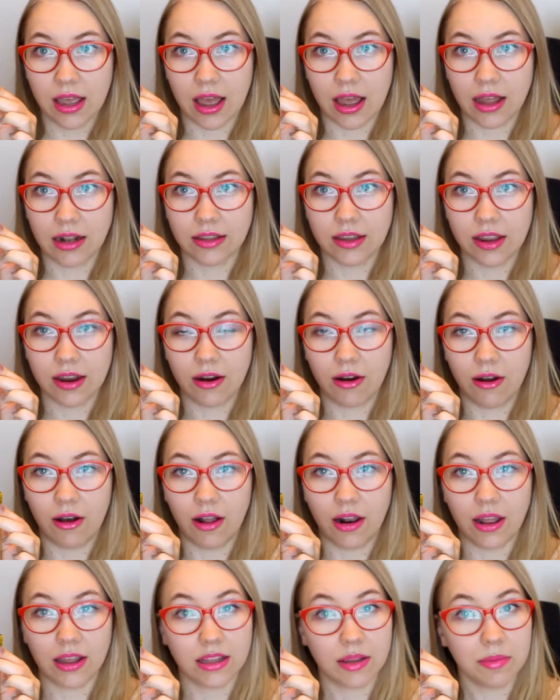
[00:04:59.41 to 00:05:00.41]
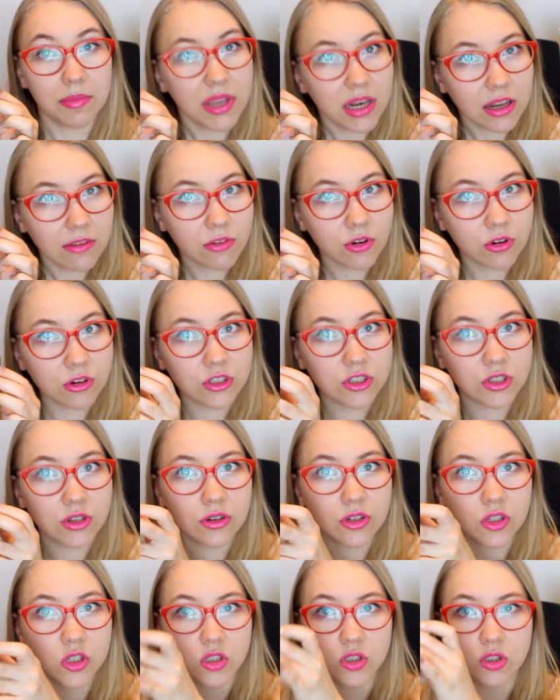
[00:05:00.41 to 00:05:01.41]
and they are like the mini
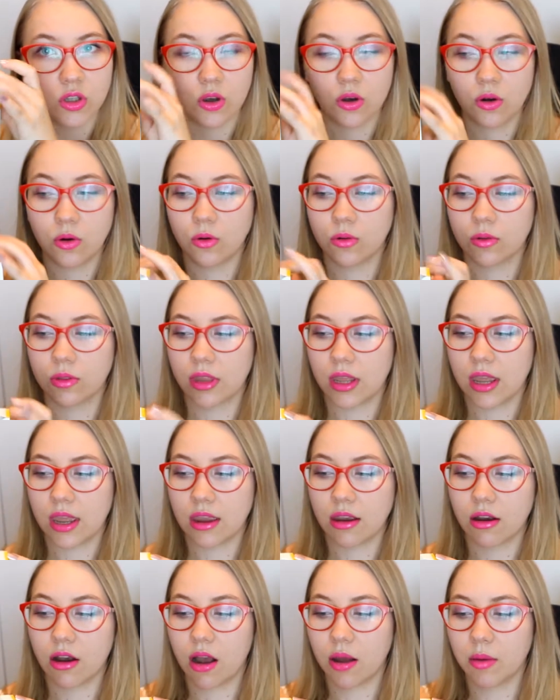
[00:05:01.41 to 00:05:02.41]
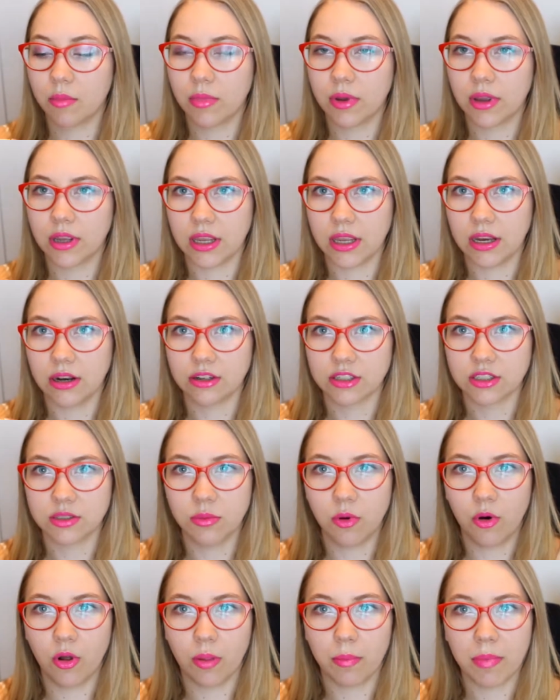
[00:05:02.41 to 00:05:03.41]
version, so they come in a
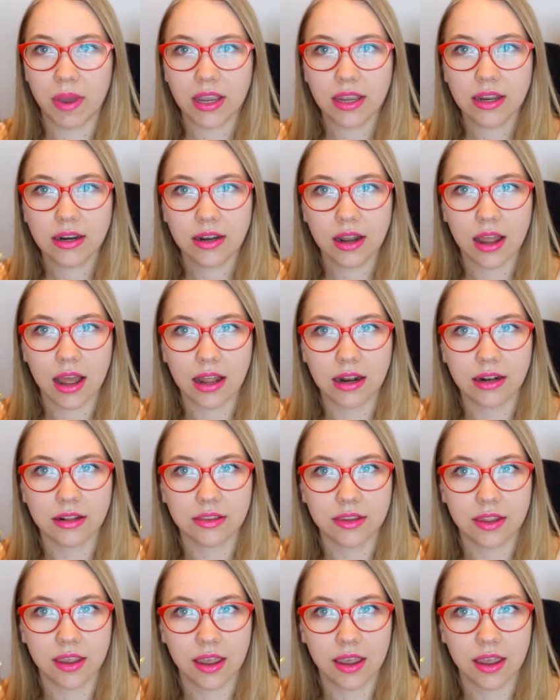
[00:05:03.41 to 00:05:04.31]
small packet and